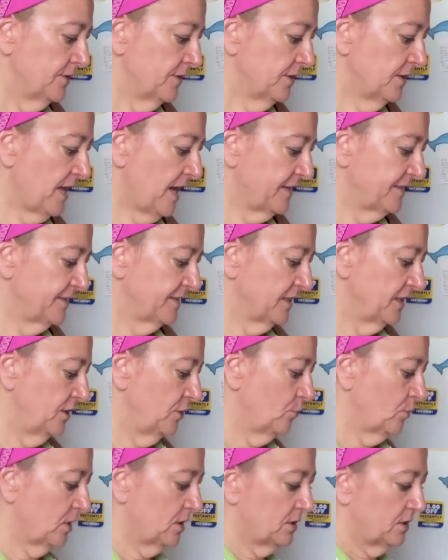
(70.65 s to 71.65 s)
the last thing
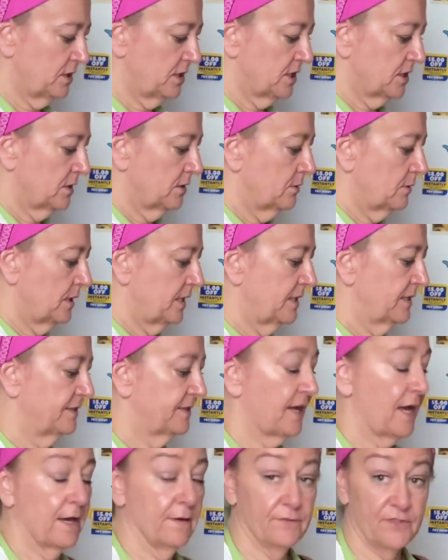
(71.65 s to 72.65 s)
you want to do is
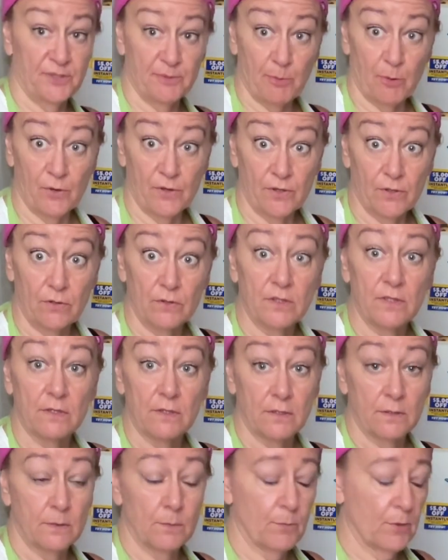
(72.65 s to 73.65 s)
have spoiled
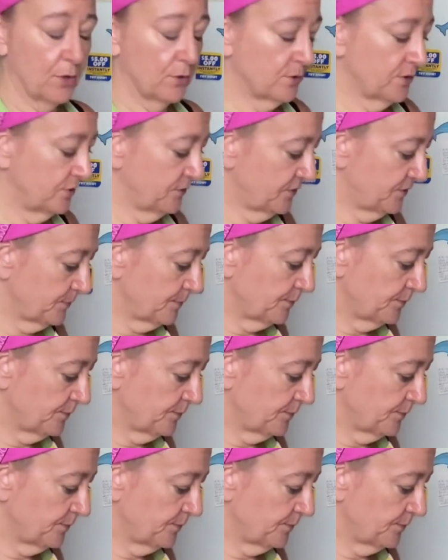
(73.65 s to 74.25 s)
produce.